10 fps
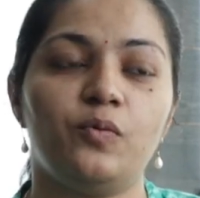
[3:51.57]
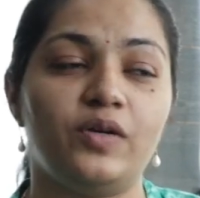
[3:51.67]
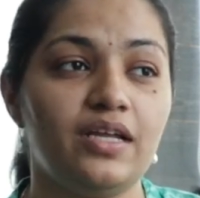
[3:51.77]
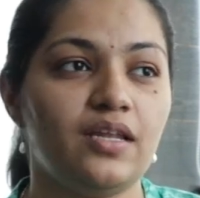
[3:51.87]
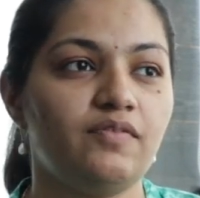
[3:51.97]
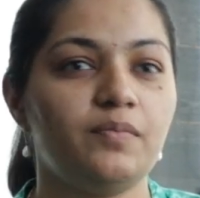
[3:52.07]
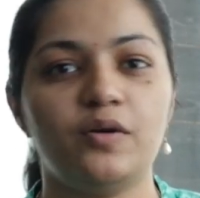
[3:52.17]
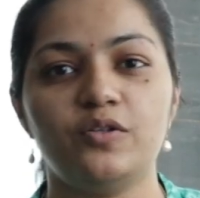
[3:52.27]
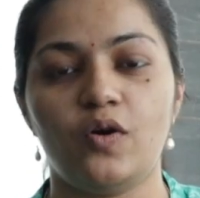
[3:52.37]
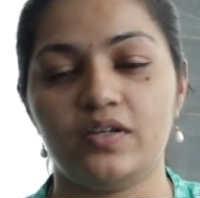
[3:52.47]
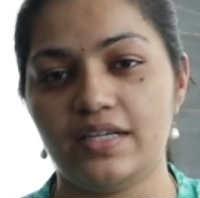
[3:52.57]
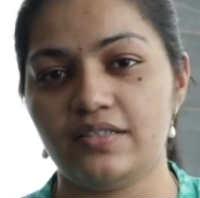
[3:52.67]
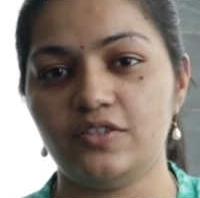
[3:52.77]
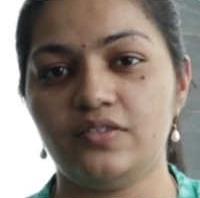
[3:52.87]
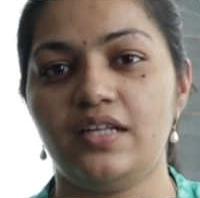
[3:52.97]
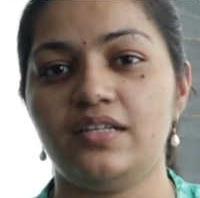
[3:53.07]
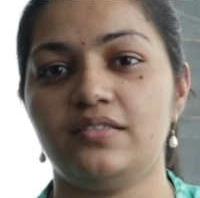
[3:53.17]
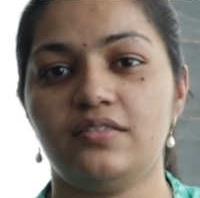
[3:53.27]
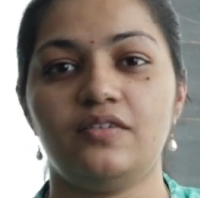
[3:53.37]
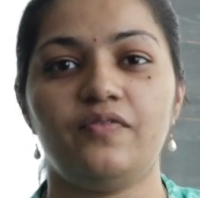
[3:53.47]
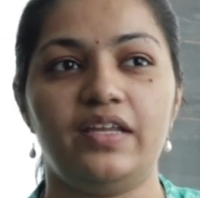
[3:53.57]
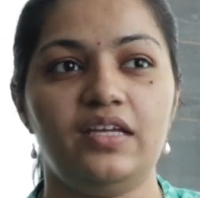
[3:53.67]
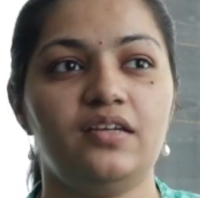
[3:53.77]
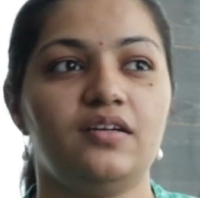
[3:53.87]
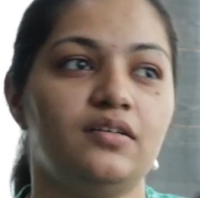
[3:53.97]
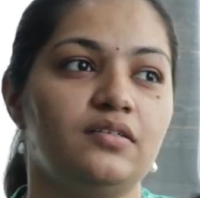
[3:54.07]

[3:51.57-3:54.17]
What I love about the organization is that it's a very